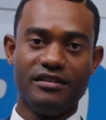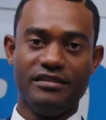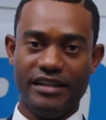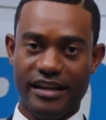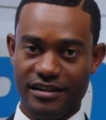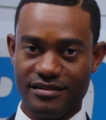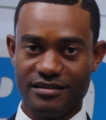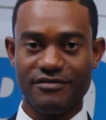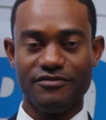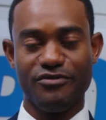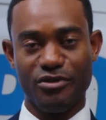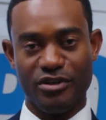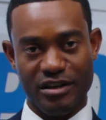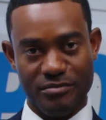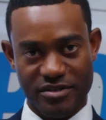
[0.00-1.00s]
desk
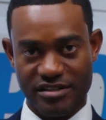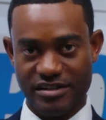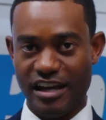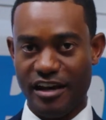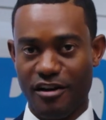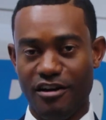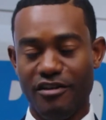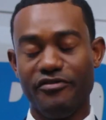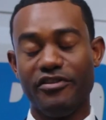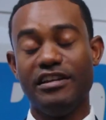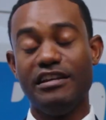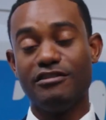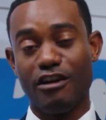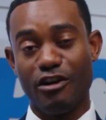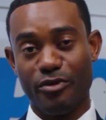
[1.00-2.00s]
for him to sign off, and
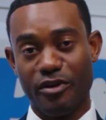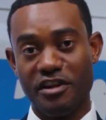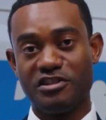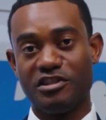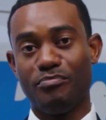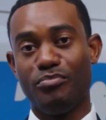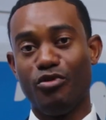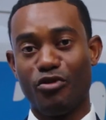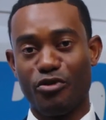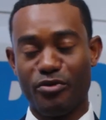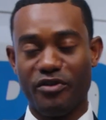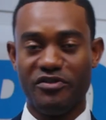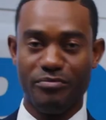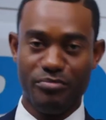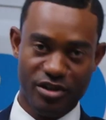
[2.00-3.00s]
he's already a supporter
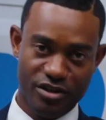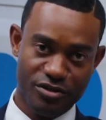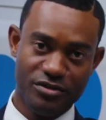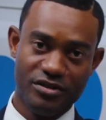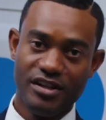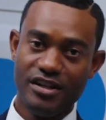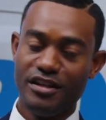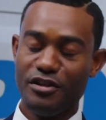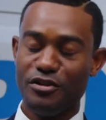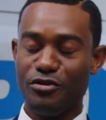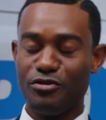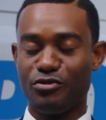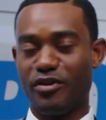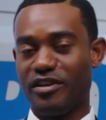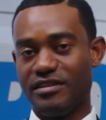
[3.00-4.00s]
of the bill.
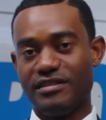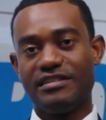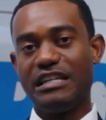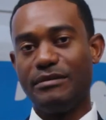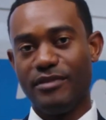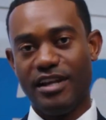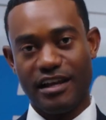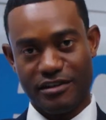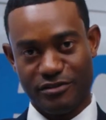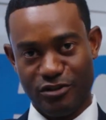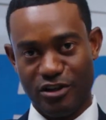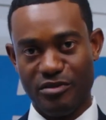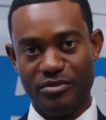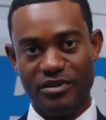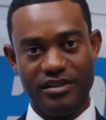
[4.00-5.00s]
So it doesn't seem like it's
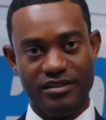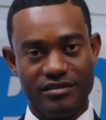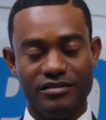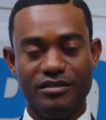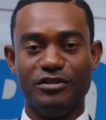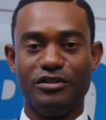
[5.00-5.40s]
going to be,